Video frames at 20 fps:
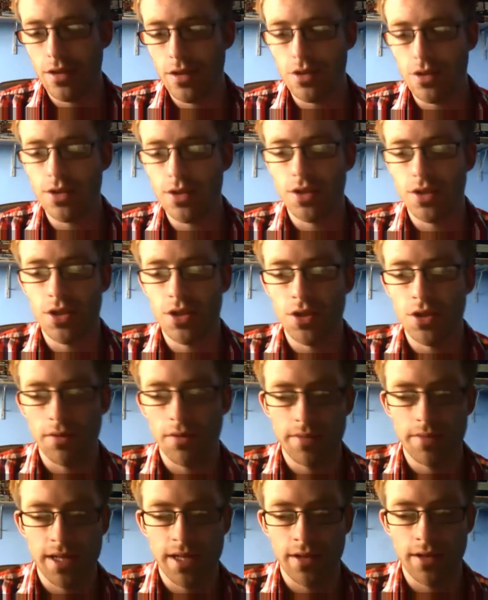You search the
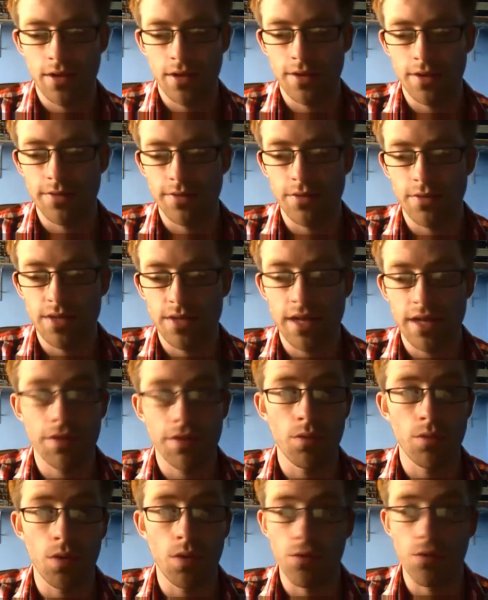top 10 cards of your deck
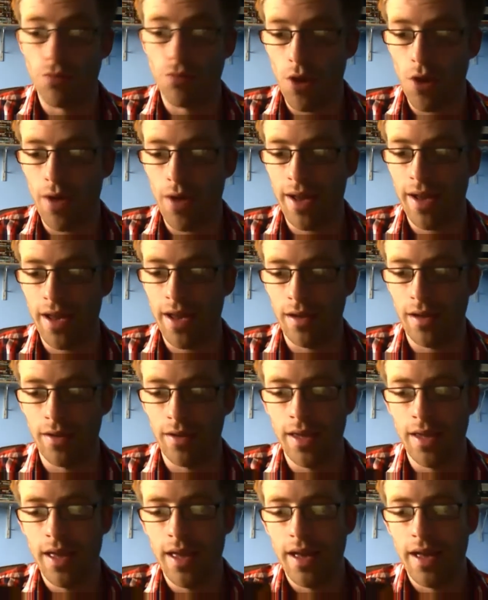for one Rohan
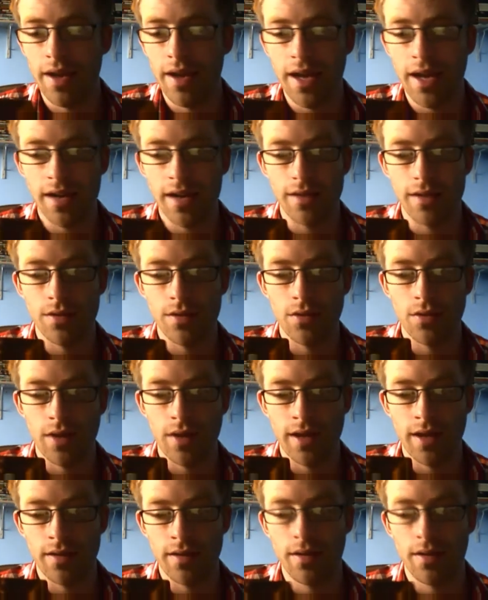ally and add it to your
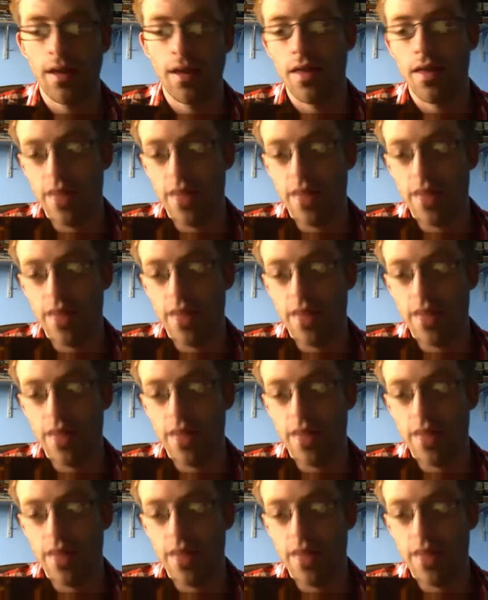hand,